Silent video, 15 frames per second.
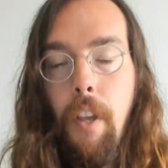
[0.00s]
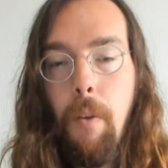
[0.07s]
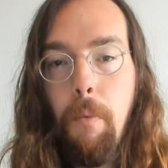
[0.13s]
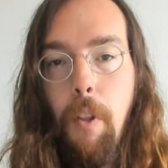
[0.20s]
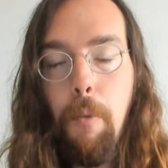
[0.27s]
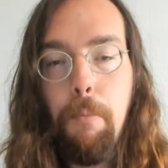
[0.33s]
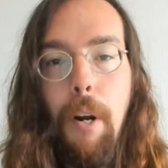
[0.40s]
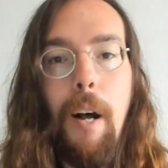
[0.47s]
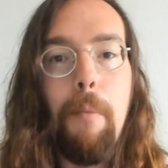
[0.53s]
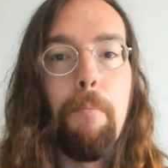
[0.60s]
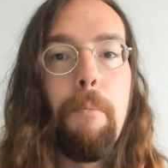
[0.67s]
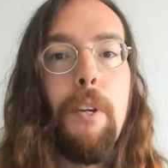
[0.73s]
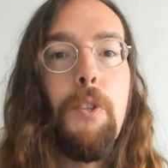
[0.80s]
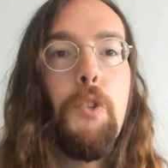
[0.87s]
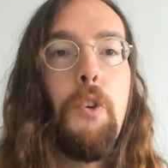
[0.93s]
Well, the
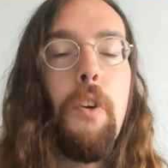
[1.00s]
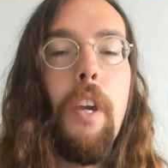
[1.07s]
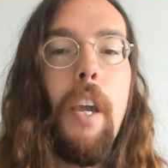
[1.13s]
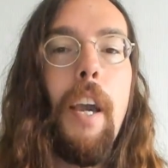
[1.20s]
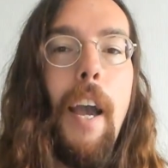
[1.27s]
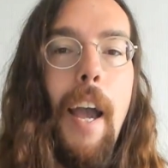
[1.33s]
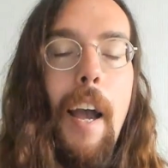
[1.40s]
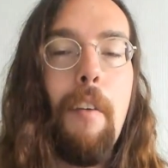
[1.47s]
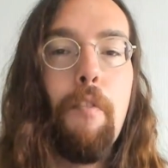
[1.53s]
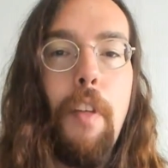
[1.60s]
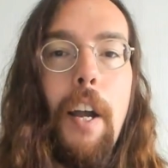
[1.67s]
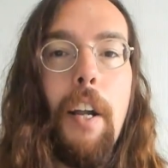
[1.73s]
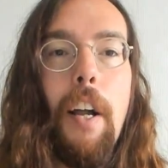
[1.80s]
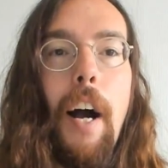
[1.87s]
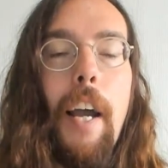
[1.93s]
problem is you can't have
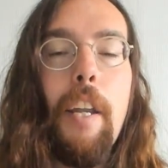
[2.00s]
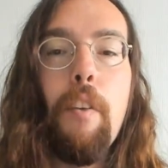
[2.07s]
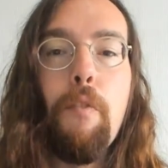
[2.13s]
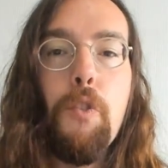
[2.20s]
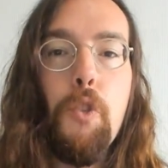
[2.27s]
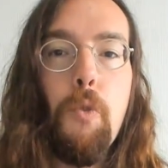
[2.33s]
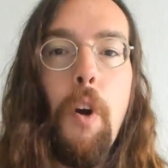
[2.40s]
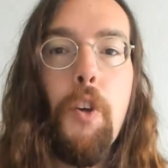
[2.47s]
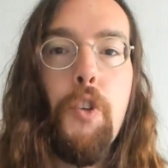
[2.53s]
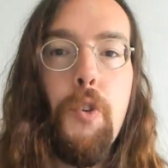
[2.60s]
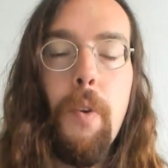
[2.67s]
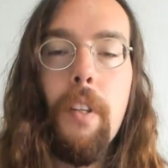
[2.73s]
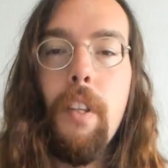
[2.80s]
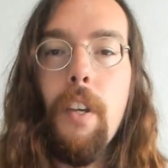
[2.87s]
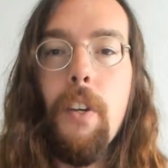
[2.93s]
that kind of
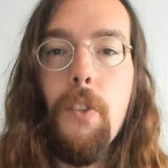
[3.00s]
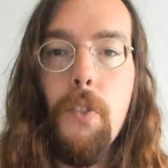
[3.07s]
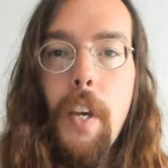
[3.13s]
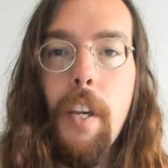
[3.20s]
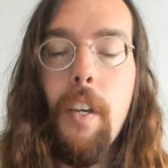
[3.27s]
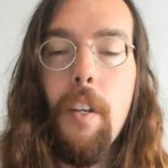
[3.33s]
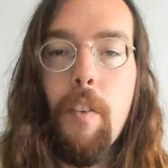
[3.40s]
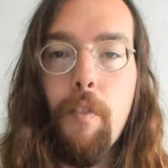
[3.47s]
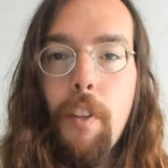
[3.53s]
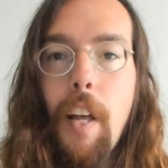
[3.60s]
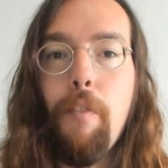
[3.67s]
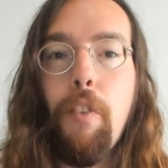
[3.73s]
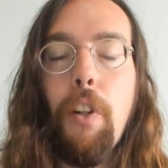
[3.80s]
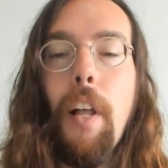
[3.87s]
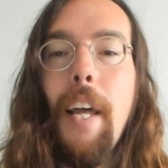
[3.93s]
structure at the executive
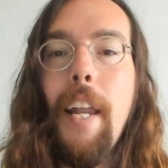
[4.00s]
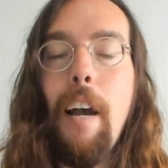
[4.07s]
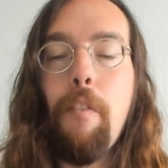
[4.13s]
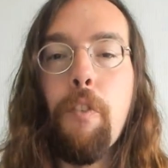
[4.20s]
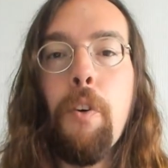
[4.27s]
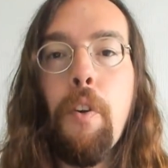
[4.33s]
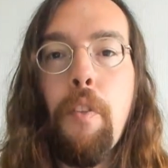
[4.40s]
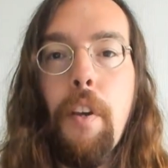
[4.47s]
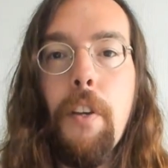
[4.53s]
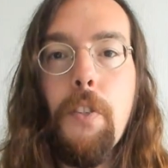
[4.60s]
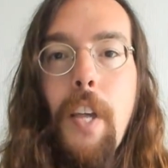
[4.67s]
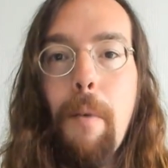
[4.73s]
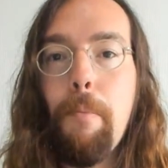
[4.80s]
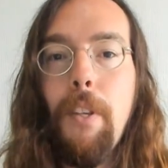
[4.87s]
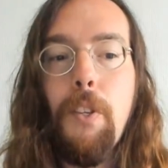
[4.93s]
level and have good things
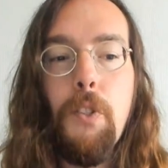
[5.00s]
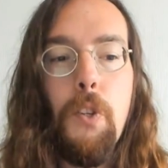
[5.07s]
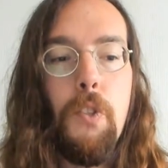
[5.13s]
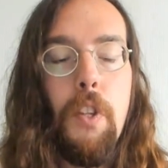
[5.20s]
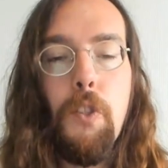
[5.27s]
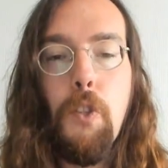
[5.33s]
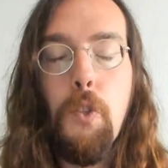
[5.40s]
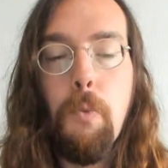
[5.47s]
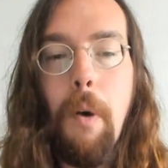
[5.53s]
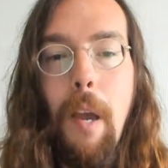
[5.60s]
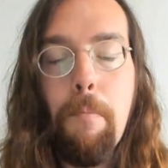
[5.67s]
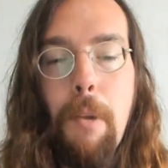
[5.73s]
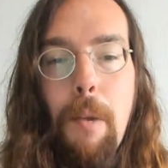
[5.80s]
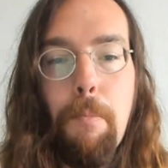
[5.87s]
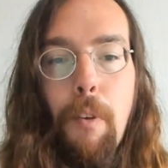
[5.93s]
happen. This is, this is why
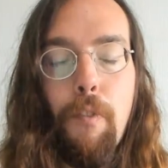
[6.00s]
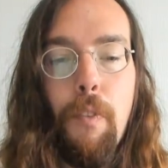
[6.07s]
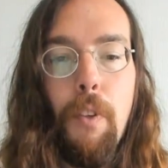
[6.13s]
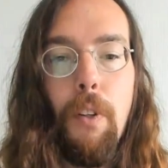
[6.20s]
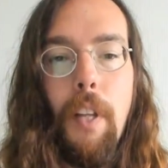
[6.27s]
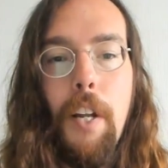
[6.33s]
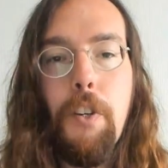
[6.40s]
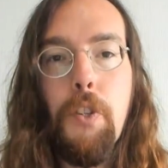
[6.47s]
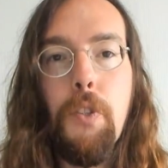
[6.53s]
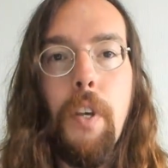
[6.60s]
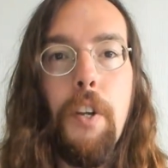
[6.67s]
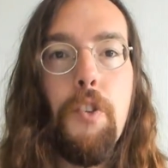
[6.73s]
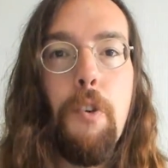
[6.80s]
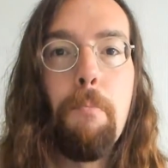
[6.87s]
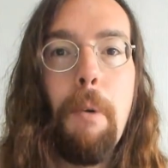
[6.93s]
people from the
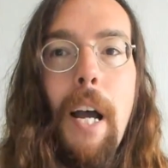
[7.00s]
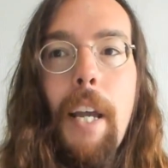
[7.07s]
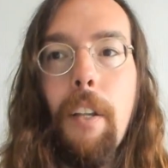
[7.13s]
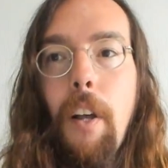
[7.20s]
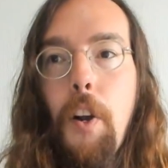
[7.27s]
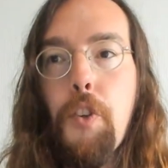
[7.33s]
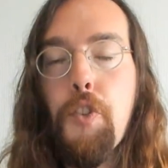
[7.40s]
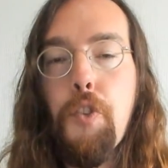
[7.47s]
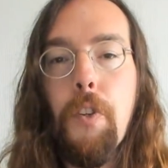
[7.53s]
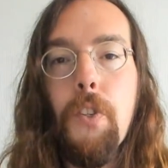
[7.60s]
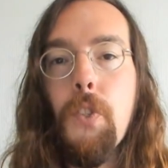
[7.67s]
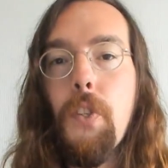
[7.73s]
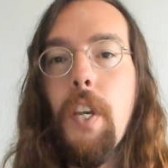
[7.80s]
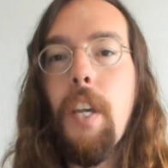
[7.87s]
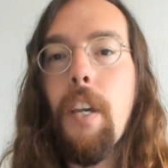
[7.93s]
legislature, by and large, shouldn't
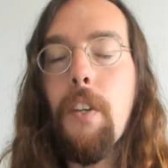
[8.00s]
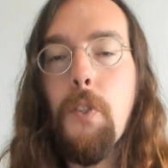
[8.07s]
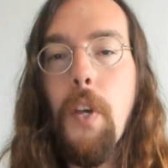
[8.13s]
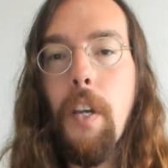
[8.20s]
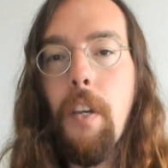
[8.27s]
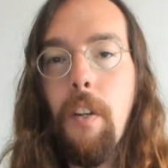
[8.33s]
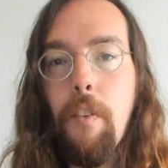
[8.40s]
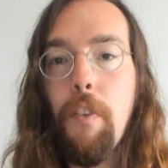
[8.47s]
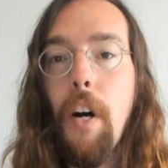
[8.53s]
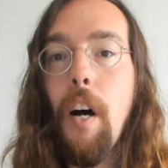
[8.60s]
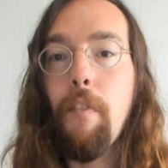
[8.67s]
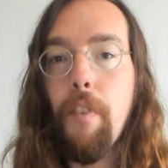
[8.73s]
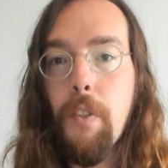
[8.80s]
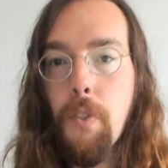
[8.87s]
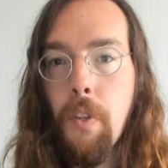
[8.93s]
seek executive
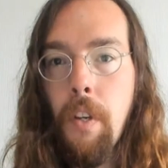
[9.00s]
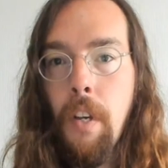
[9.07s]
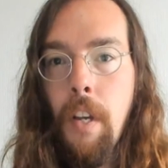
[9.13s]
office.